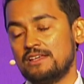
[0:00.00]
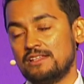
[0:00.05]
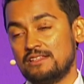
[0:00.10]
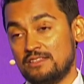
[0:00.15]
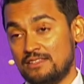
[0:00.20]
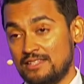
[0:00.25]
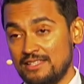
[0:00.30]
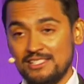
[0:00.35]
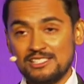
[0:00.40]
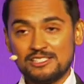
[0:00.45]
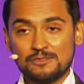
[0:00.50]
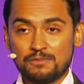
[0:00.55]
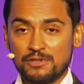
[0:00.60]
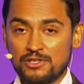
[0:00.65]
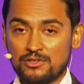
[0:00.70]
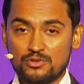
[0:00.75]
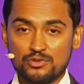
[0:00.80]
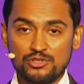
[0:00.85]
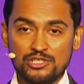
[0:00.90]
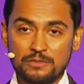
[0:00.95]
These
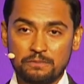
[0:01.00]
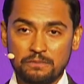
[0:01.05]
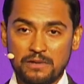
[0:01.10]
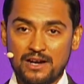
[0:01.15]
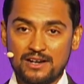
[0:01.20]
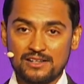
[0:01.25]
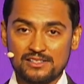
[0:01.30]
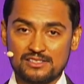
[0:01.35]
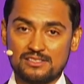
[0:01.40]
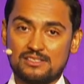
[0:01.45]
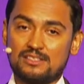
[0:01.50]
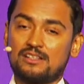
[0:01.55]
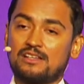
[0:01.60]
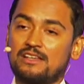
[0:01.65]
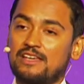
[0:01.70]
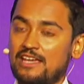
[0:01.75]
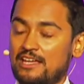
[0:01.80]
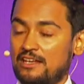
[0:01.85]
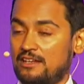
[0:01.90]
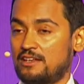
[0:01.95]
pultruded parts
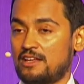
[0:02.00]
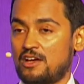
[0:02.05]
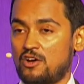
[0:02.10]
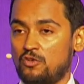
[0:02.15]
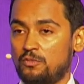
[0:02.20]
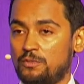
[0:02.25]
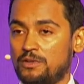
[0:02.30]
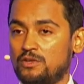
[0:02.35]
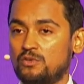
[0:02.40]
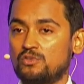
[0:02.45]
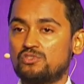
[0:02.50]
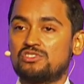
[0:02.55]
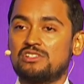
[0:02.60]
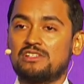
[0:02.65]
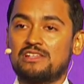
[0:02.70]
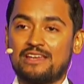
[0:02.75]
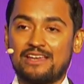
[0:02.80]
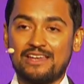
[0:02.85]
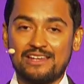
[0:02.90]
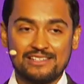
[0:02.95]
can now be used in
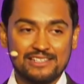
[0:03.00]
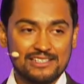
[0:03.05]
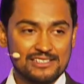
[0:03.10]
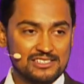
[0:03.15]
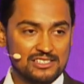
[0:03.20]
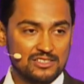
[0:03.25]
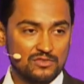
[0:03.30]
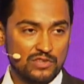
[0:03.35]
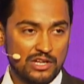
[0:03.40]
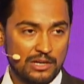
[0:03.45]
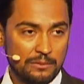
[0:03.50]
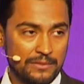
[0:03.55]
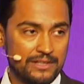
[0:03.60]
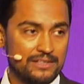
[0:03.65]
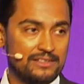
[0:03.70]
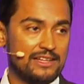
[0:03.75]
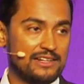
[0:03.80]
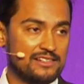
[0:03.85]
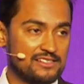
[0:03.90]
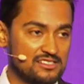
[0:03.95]
ATEX environment,
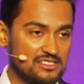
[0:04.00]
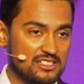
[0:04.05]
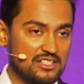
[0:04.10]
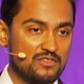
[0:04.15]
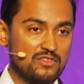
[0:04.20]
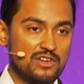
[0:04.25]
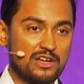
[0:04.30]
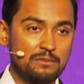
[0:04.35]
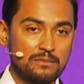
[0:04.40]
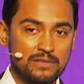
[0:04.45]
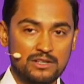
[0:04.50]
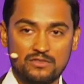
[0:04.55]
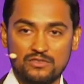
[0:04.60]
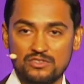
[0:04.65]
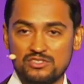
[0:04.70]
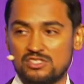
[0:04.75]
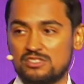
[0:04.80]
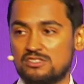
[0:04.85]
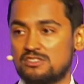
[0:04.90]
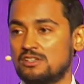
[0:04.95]
that is the environment
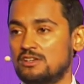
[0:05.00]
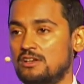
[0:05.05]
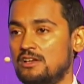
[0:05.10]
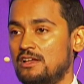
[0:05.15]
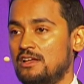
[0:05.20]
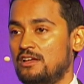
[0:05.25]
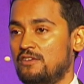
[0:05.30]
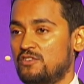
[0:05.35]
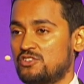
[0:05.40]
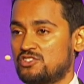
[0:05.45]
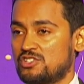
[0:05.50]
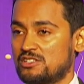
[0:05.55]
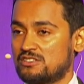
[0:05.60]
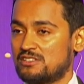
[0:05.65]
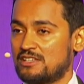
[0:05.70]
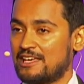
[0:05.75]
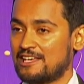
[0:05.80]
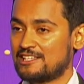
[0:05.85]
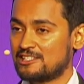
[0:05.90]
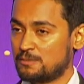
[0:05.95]
which has
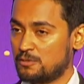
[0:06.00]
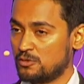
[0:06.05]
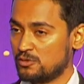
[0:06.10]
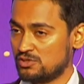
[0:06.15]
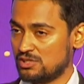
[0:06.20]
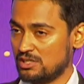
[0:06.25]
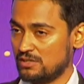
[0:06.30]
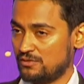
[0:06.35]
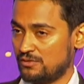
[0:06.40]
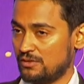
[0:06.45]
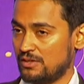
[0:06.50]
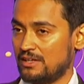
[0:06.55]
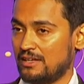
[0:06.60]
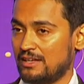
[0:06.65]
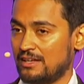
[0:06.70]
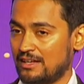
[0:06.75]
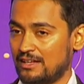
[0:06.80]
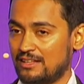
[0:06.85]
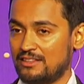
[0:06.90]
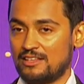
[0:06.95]
explosive
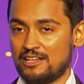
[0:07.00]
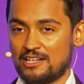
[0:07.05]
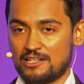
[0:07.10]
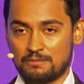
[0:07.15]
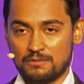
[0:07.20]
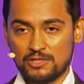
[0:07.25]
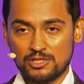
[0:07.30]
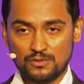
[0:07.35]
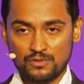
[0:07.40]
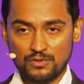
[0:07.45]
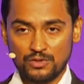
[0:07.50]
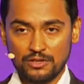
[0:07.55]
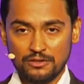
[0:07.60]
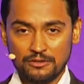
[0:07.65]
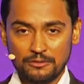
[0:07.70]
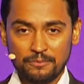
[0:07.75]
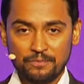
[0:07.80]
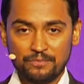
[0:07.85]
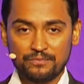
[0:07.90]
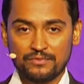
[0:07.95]
in the atmosphere,
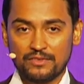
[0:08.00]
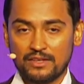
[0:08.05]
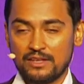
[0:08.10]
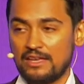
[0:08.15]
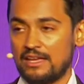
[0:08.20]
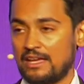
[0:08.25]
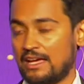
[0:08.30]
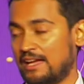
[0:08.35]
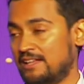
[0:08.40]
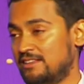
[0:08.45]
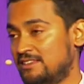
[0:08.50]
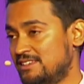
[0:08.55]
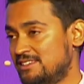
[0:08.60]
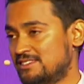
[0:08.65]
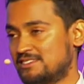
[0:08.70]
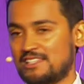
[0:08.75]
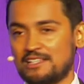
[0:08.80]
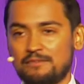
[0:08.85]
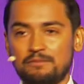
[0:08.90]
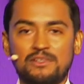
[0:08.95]
and these
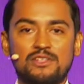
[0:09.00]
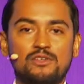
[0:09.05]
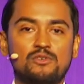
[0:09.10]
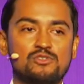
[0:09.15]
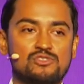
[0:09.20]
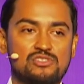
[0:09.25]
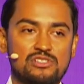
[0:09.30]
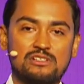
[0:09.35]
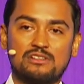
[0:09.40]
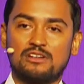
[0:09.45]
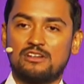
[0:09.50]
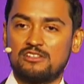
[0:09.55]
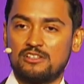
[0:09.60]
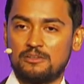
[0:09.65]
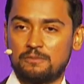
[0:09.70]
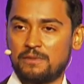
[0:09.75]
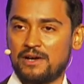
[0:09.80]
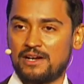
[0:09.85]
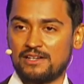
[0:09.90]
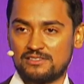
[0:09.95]
can be used in other
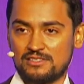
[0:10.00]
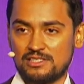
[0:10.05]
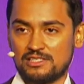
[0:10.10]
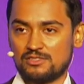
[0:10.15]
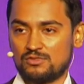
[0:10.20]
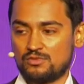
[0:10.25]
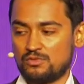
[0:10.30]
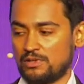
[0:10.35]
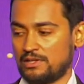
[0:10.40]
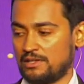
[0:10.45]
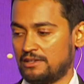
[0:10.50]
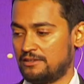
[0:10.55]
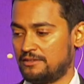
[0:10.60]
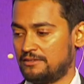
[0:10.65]
parts as well.